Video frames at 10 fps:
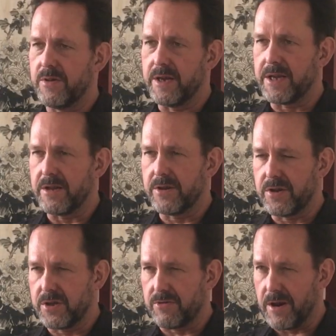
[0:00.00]
they tend to
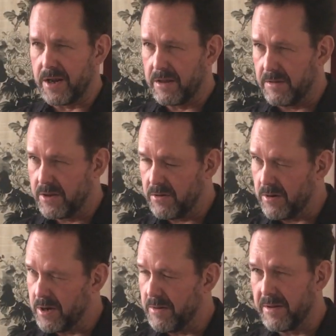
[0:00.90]
just try to
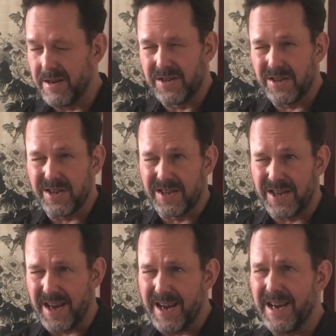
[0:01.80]
do it just a
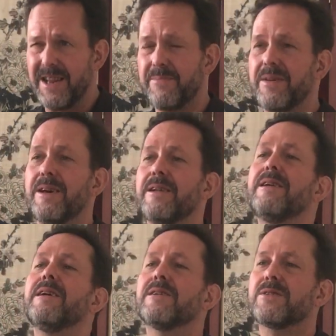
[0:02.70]
tiny
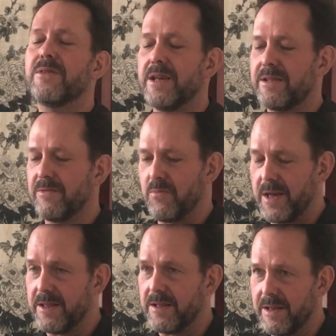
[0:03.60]
bit so that
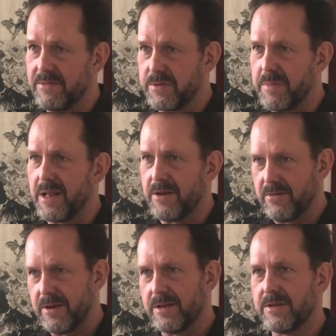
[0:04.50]
when the leaves
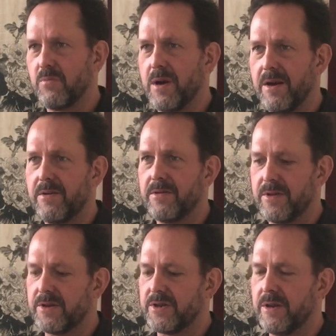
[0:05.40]
mellow, it's where
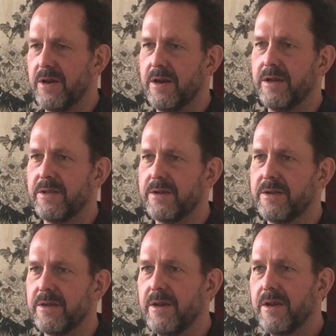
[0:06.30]
the
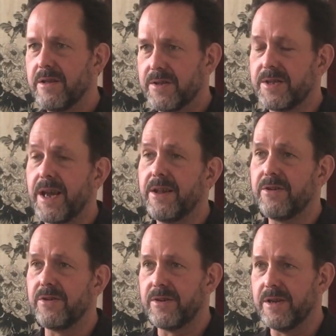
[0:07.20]

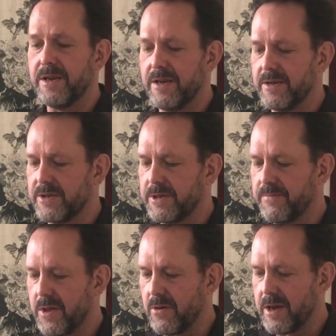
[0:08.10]
standard is.
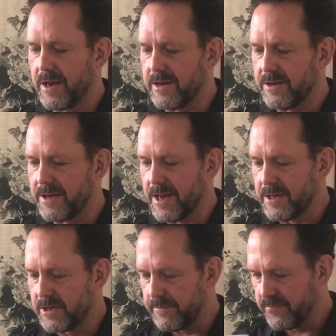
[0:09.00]
Okay, I need to taste.